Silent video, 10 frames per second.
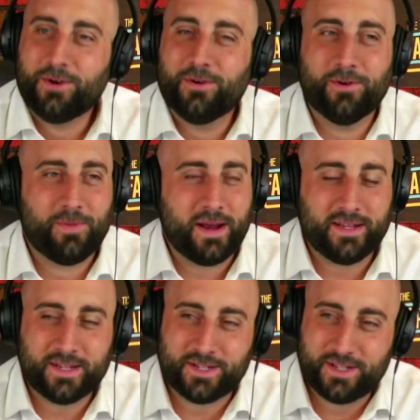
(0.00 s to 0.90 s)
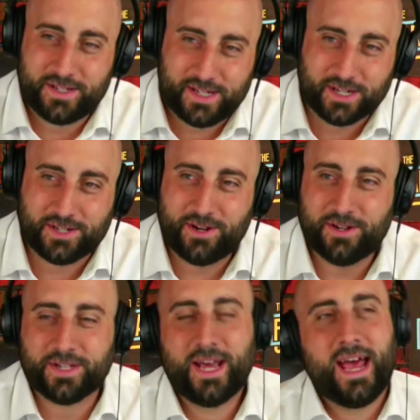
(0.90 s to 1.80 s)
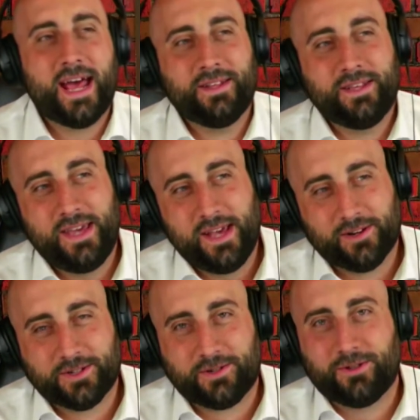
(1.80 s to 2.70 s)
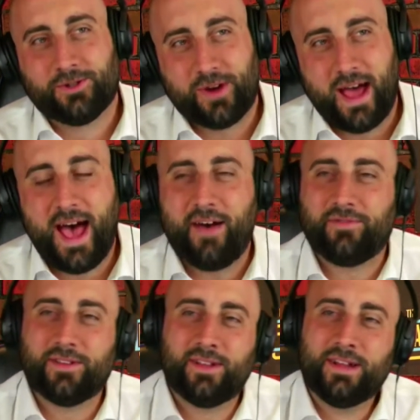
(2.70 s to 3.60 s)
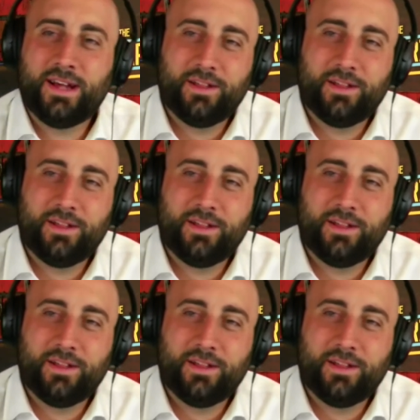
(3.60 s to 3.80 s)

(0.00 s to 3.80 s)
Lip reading: we were paying attention to the Sixers and the Eagles with the draft and the